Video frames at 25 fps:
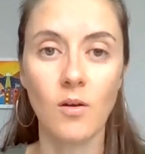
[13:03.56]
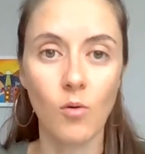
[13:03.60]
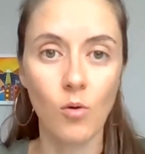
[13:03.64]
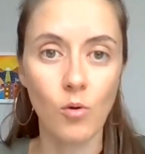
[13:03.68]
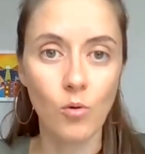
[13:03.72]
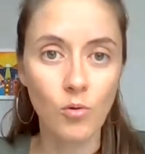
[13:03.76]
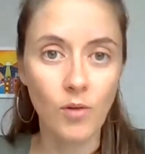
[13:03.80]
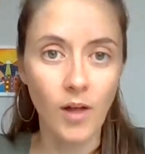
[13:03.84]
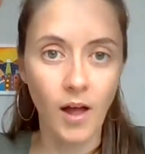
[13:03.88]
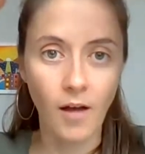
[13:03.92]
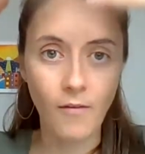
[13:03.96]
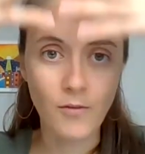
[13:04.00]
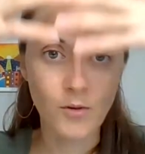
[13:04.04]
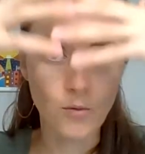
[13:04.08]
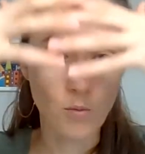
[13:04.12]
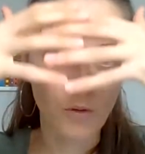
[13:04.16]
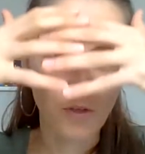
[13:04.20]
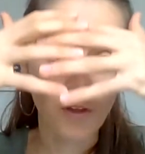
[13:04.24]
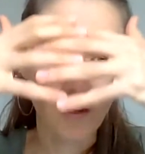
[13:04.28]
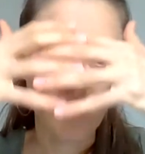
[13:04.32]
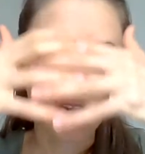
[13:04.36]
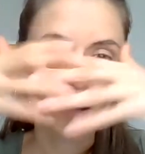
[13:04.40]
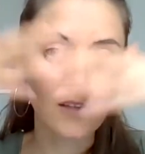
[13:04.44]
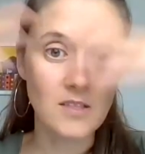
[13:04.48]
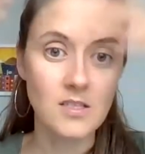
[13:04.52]
We're all covered
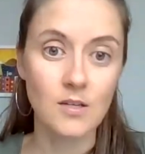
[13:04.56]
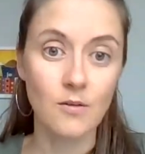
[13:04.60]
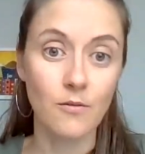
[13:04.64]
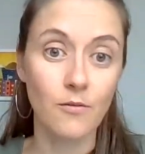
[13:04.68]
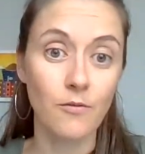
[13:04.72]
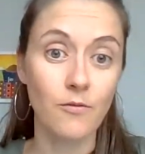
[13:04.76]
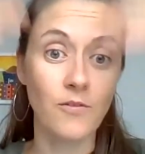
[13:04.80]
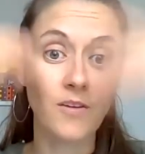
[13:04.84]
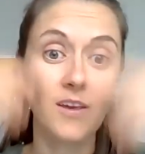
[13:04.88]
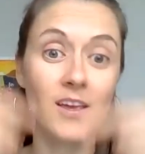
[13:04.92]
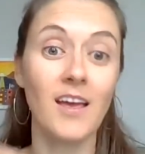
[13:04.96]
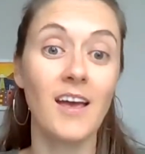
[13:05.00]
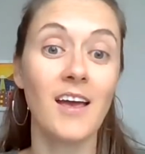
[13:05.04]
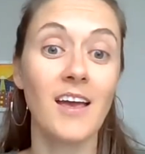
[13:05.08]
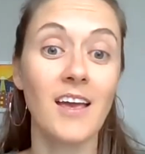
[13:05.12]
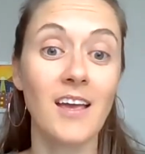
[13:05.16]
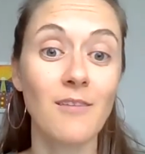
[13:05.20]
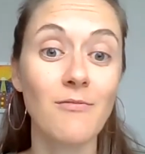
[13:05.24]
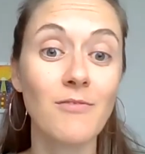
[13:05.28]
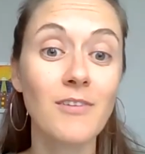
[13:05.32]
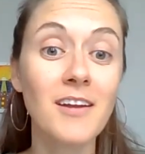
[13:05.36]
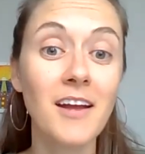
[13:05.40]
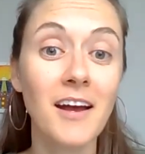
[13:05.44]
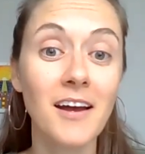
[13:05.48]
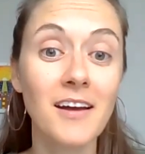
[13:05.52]
with nets of fear,
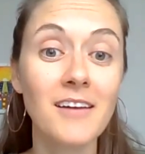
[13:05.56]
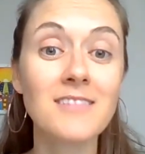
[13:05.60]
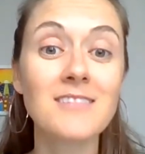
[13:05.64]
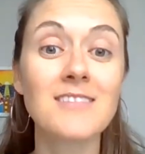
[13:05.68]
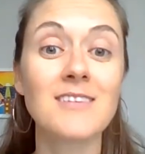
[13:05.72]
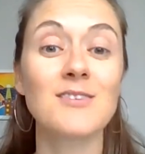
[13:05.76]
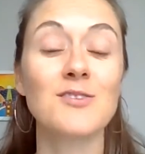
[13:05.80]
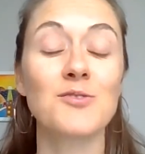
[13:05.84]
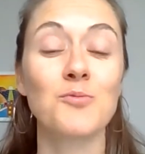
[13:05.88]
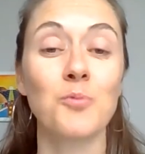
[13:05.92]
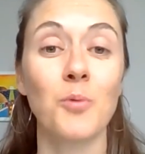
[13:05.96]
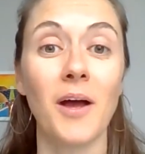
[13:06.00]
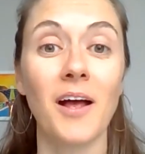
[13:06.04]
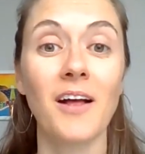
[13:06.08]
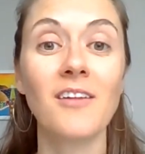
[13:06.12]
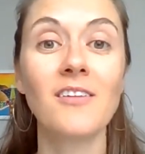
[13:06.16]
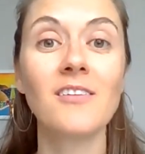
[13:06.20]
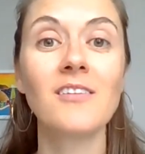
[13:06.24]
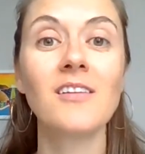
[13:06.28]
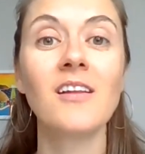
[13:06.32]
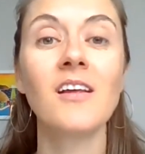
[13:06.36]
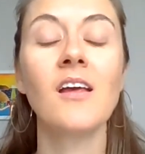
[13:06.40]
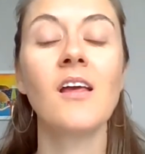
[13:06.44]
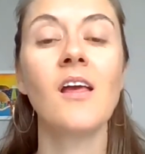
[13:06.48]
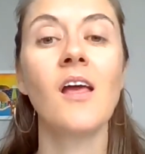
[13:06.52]
even us as
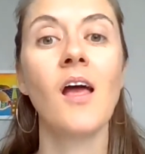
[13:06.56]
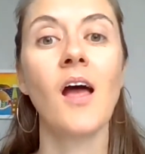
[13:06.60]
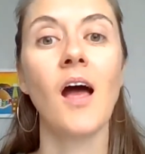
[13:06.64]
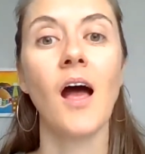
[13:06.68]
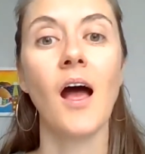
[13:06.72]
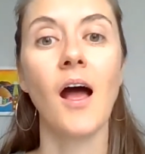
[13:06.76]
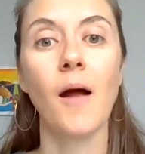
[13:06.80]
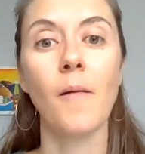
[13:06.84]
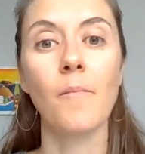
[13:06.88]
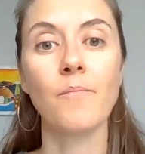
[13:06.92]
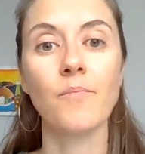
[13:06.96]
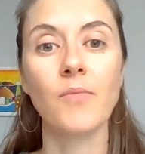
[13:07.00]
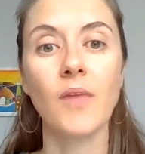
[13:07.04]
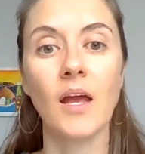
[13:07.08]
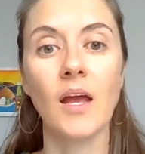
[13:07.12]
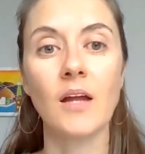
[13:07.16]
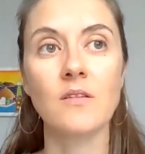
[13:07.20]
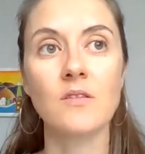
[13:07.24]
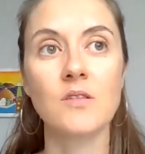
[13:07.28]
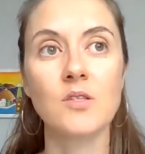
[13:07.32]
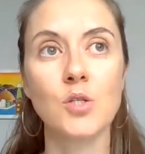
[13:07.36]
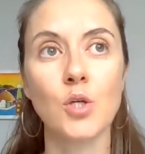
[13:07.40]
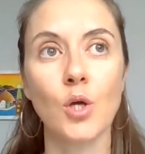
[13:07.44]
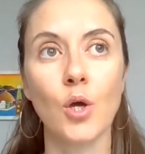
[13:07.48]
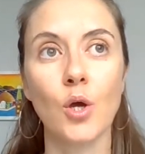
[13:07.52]
well.
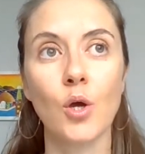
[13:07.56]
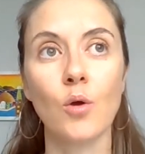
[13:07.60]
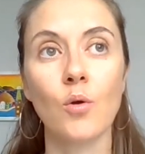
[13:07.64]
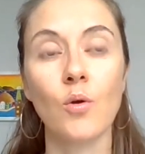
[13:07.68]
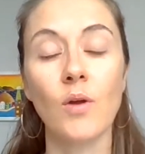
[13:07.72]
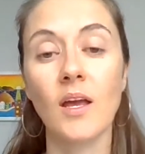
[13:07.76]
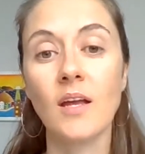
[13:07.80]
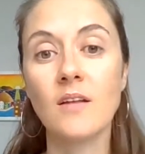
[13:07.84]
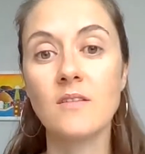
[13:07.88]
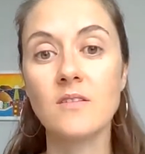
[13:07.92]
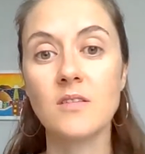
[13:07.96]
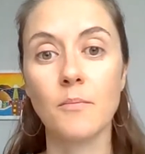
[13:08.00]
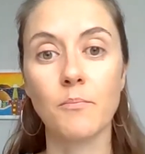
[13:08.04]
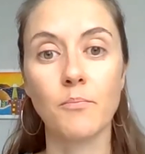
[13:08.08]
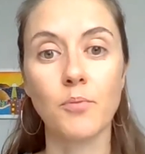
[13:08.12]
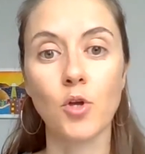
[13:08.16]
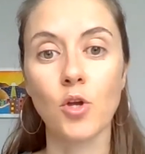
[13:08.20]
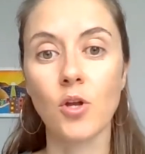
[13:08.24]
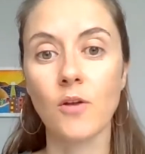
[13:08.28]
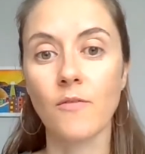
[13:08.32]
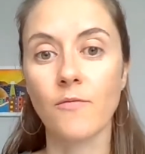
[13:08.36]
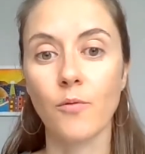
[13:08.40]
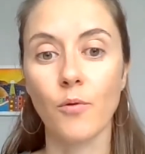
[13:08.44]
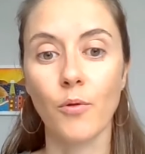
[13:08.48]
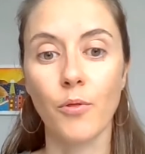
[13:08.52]
And so it's a
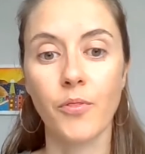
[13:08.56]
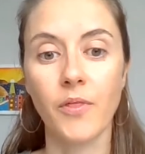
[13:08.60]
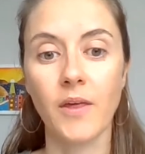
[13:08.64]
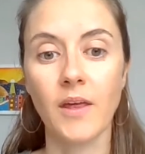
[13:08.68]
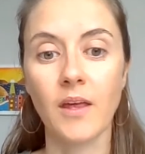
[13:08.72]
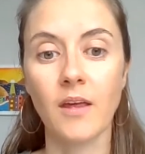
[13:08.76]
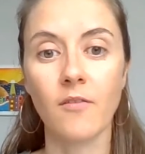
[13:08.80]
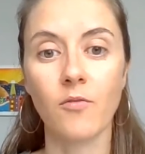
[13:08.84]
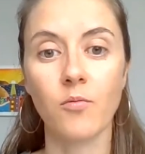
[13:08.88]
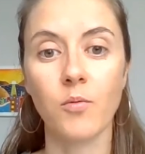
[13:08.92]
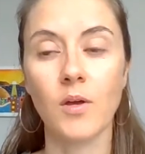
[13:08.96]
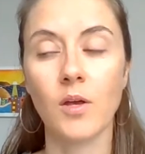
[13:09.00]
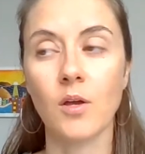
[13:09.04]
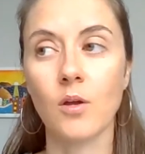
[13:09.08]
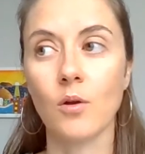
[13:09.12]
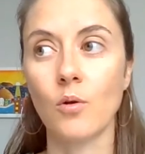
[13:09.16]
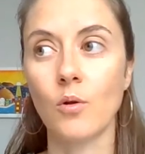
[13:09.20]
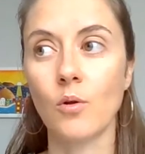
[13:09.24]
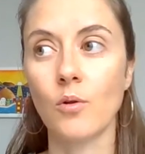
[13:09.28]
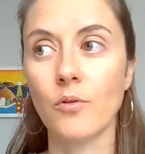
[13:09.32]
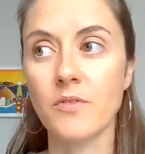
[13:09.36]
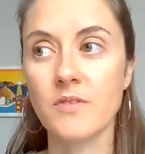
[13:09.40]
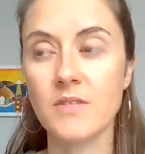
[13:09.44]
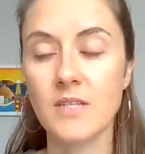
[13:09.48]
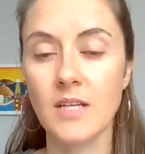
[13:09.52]
beautiful thing if we can
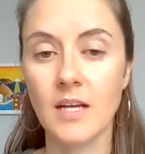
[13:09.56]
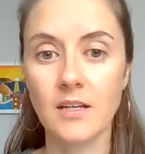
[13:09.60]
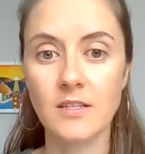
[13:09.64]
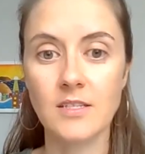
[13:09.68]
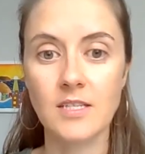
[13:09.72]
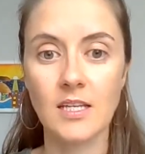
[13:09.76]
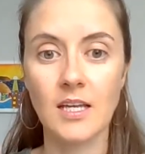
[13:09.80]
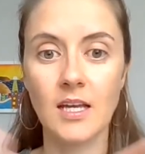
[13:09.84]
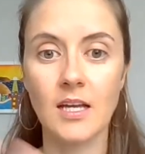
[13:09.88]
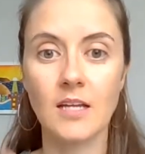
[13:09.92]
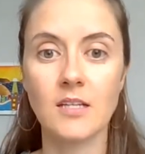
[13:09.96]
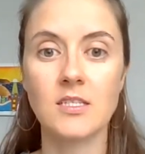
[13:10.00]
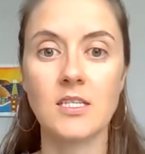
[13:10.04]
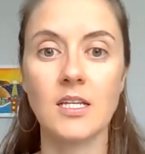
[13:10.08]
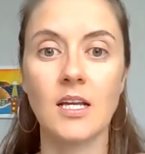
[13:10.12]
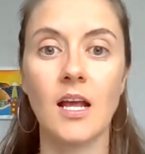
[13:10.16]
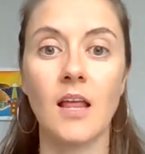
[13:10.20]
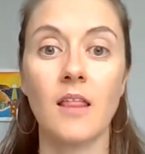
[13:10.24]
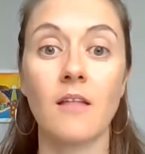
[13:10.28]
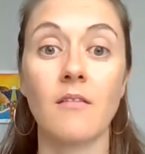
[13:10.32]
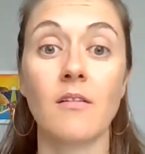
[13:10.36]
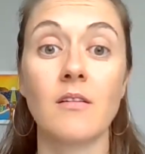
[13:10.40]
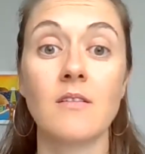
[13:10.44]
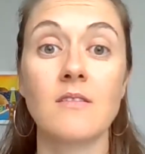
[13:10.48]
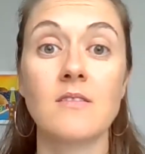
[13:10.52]
all start to get
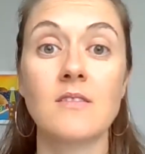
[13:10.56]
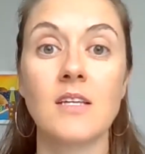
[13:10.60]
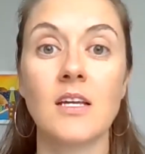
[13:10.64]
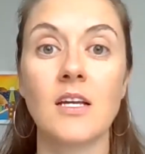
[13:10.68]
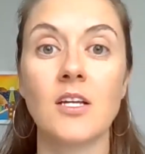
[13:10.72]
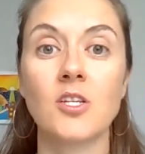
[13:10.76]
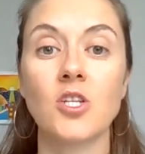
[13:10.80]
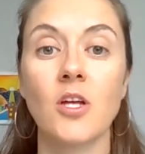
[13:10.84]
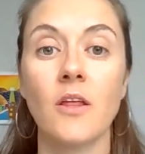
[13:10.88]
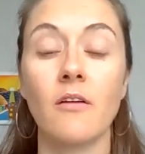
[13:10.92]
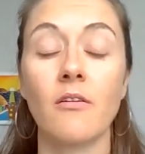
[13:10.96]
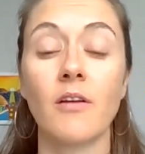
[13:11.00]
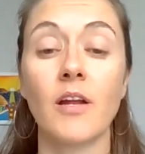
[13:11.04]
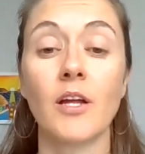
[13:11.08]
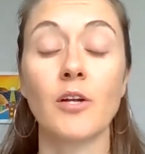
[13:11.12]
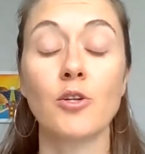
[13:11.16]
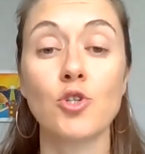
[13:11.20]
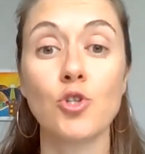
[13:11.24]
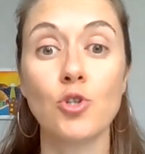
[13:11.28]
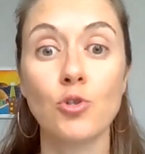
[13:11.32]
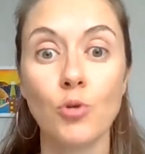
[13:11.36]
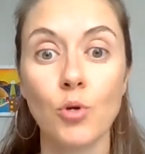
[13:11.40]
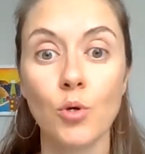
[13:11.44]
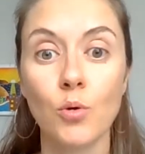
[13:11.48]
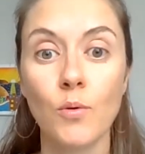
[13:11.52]
together and see each other in our
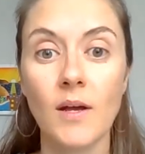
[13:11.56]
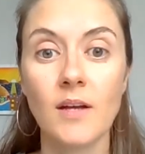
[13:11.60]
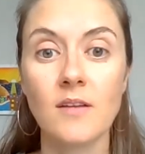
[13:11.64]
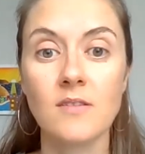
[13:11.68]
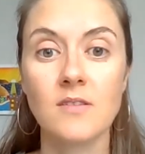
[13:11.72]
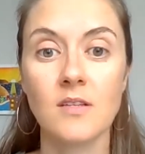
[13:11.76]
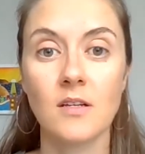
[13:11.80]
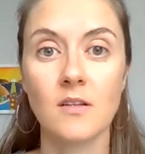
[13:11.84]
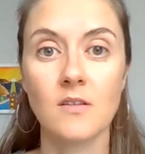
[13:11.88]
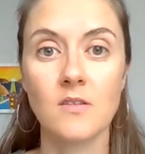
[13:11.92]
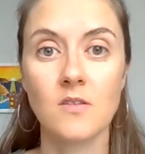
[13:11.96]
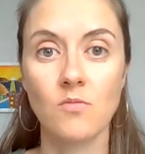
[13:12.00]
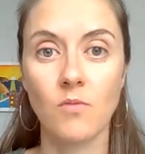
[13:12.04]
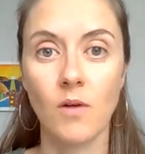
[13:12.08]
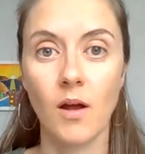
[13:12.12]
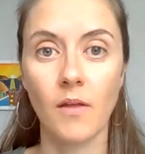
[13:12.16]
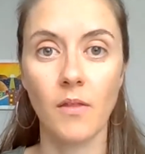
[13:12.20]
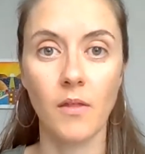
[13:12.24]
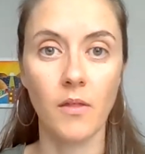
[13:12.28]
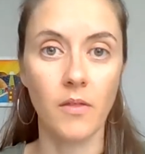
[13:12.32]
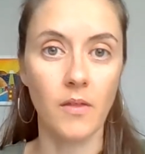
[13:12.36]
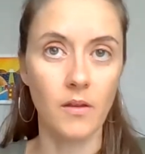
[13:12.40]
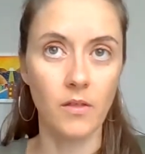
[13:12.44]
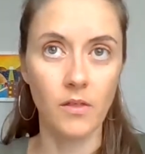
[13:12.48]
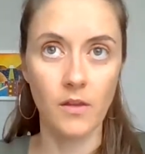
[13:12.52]
true essence,
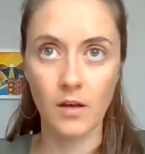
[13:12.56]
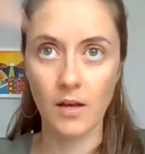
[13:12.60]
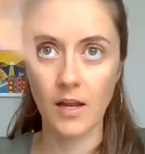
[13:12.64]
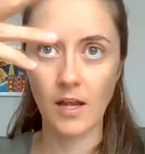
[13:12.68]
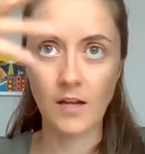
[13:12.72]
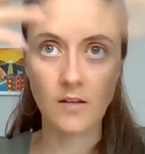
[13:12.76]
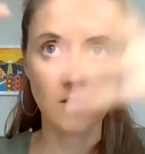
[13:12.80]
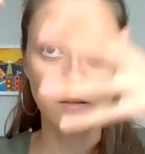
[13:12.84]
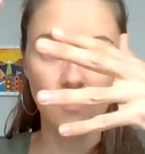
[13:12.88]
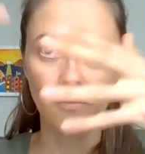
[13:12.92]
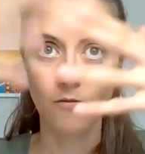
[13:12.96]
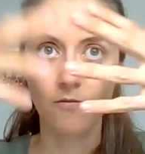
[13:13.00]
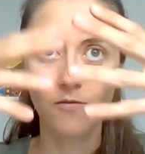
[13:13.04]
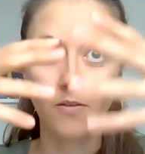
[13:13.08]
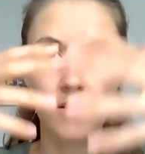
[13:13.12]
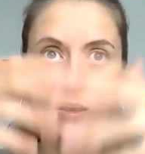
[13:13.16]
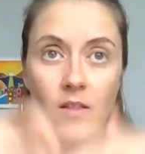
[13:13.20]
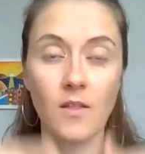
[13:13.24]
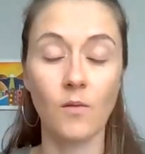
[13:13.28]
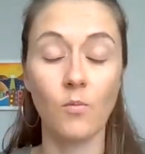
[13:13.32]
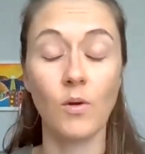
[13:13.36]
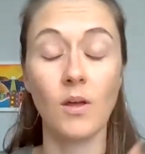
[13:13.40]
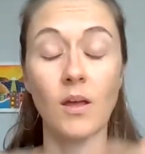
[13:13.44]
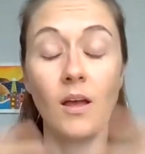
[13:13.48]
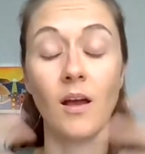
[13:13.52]
rather than the nets of
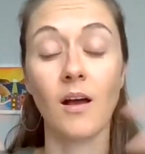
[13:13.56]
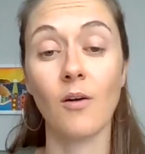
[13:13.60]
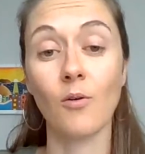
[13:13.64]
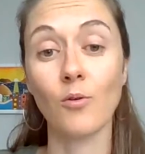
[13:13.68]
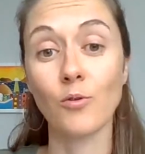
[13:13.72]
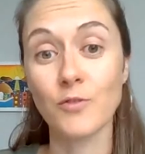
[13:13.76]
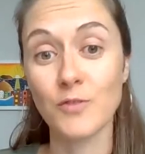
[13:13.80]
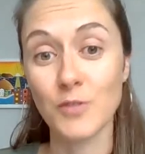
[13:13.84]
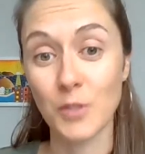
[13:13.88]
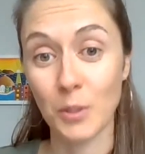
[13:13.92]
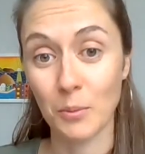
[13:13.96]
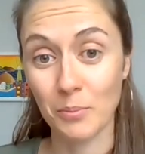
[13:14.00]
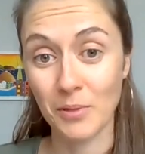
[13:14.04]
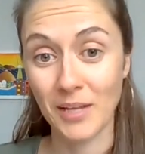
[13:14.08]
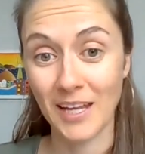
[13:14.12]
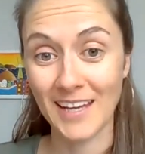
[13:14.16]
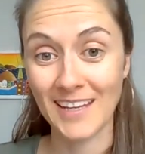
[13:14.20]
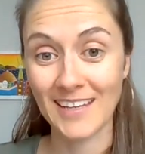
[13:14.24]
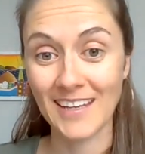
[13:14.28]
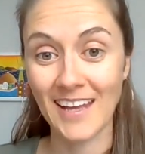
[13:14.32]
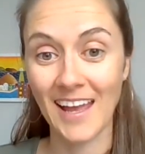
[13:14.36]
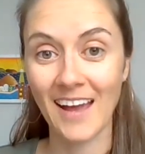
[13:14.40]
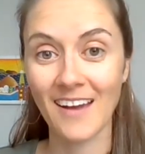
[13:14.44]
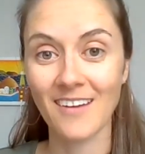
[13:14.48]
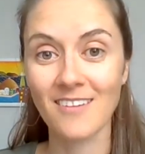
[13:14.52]
fear that we are also
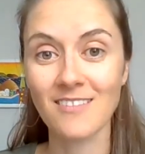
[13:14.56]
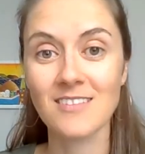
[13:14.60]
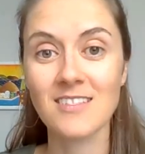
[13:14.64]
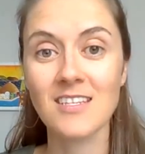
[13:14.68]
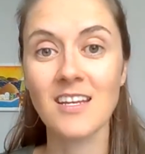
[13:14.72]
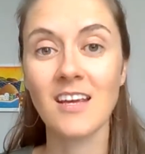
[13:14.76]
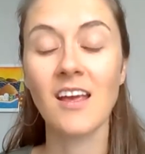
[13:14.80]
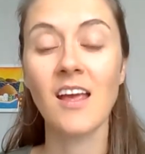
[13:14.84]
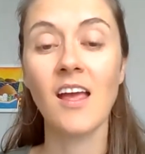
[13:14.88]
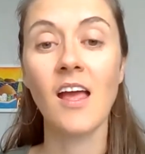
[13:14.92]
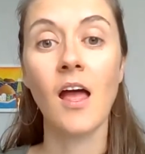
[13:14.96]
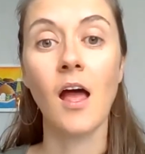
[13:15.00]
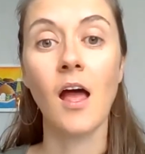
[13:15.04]
playing out